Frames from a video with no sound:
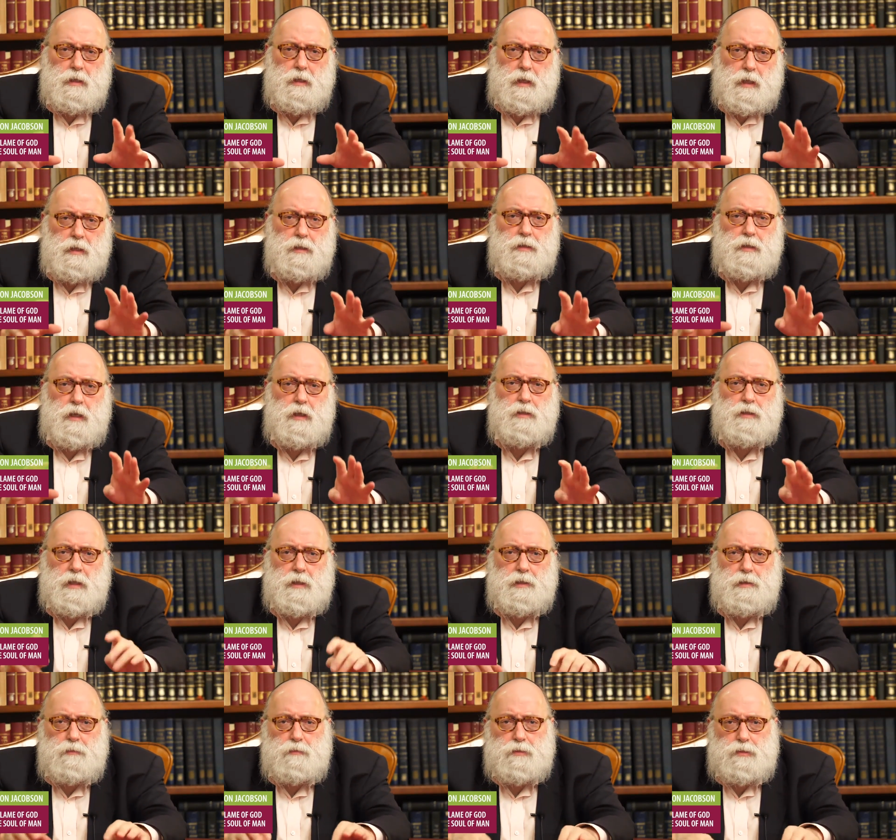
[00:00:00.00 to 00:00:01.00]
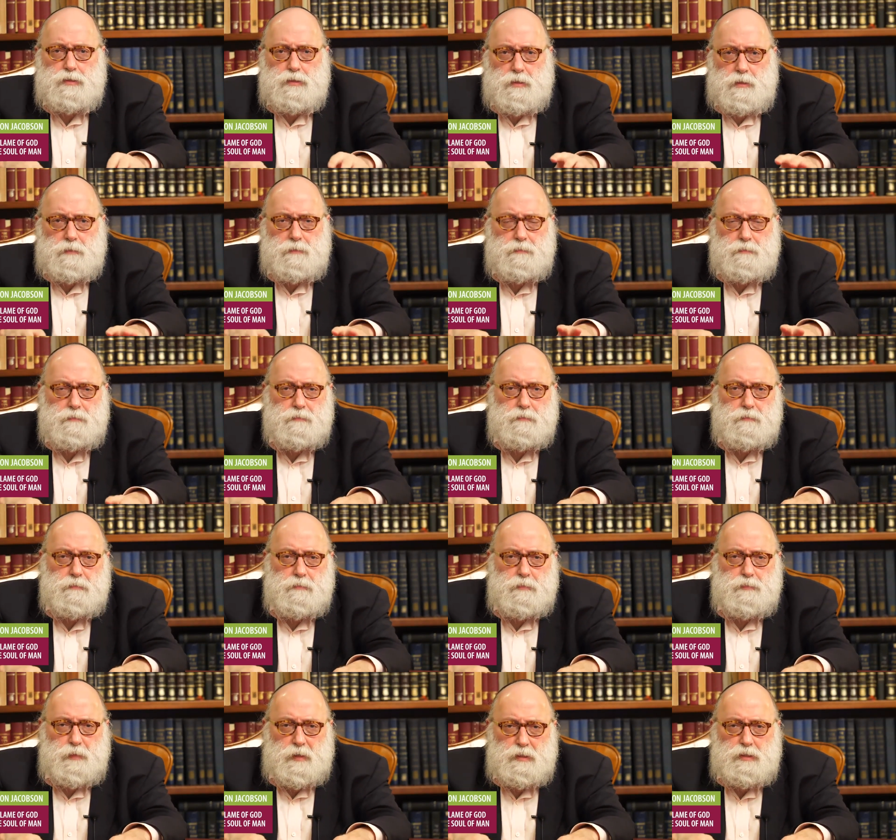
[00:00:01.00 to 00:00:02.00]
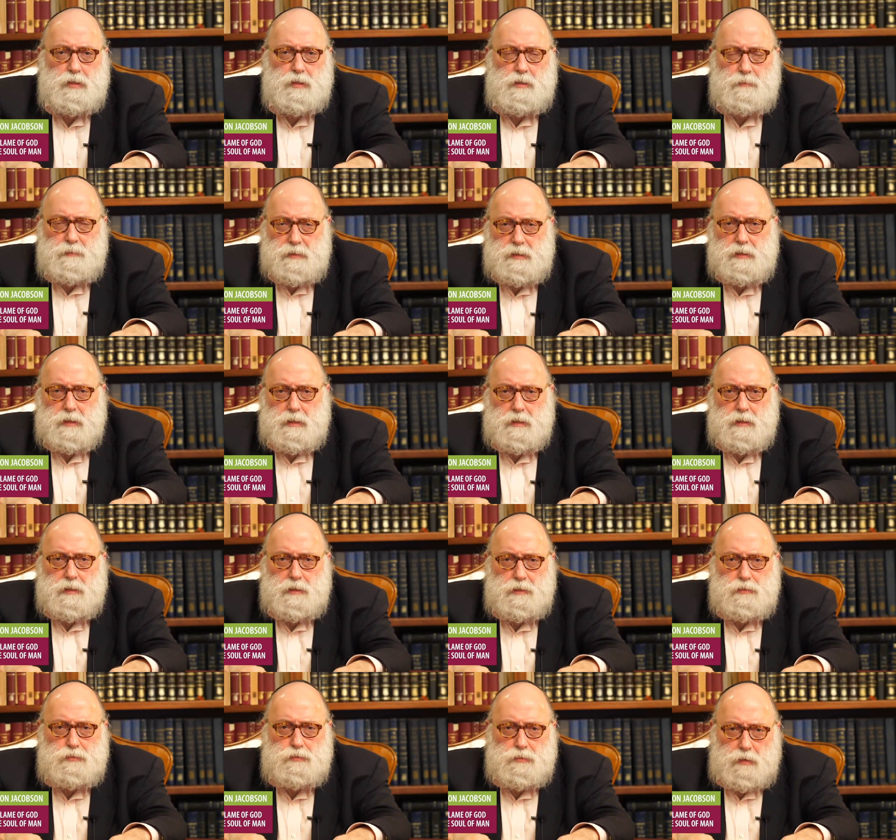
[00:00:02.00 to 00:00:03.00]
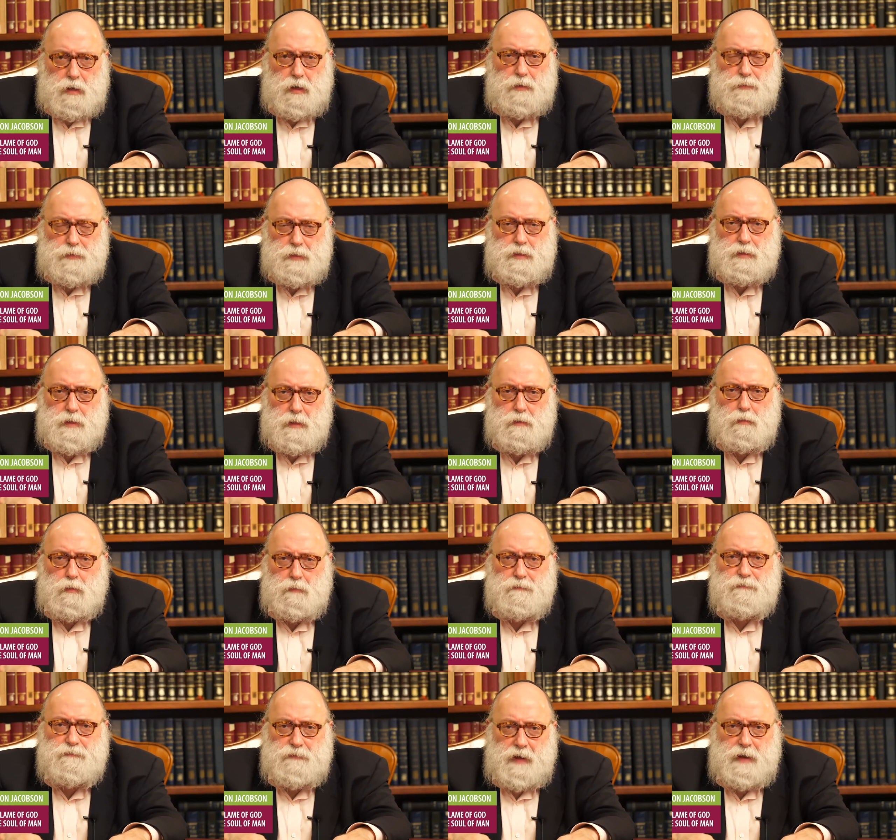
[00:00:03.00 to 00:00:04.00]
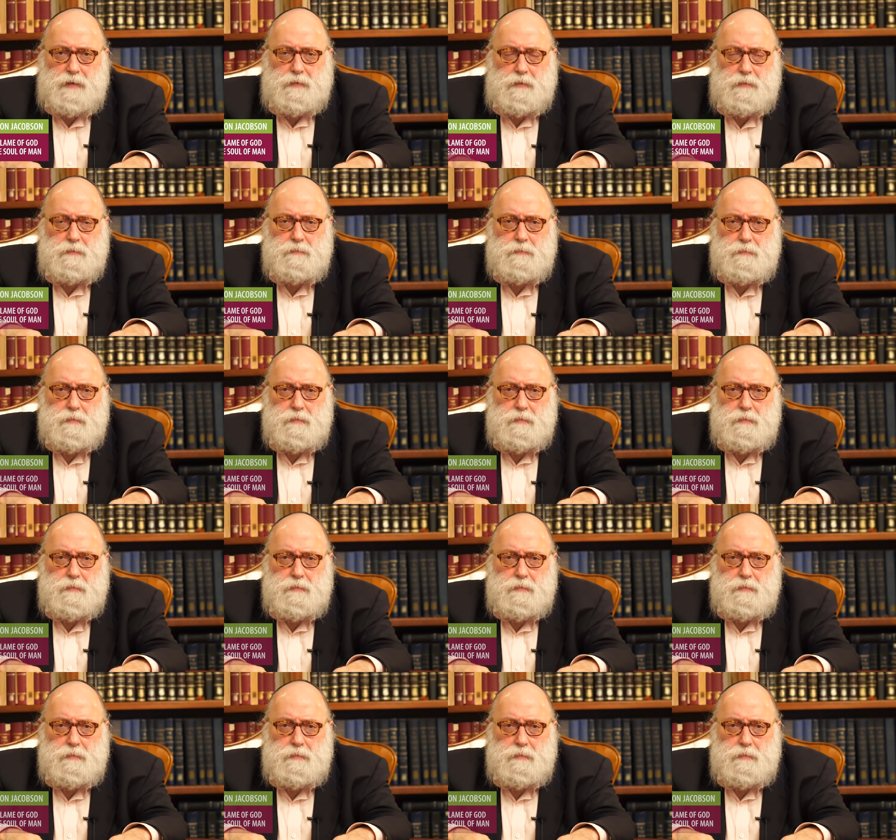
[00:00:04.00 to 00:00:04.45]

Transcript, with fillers: in the, the literature, especially in the mystical literature, on this thing called fire.